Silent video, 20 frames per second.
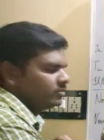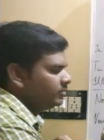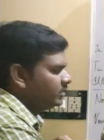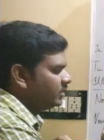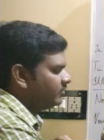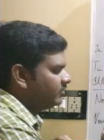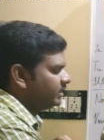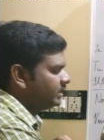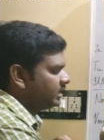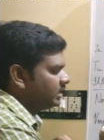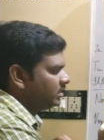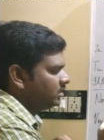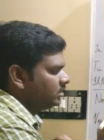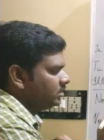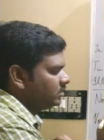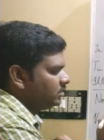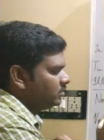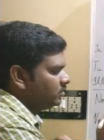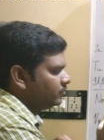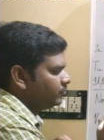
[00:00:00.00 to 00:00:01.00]
we have
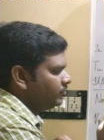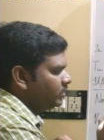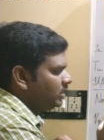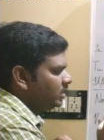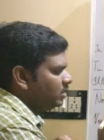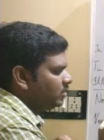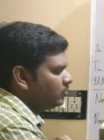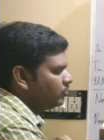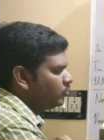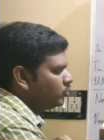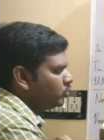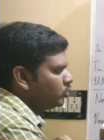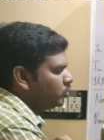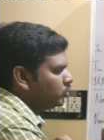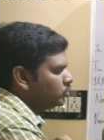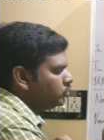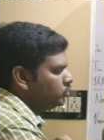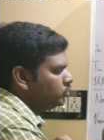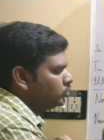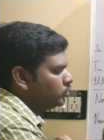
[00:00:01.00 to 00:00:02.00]
written
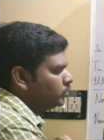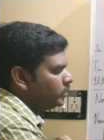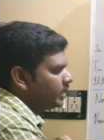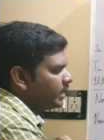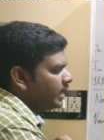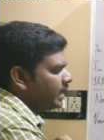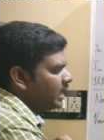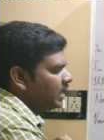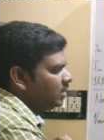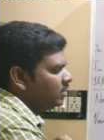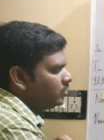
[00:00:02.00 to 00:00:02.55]
VOULONS.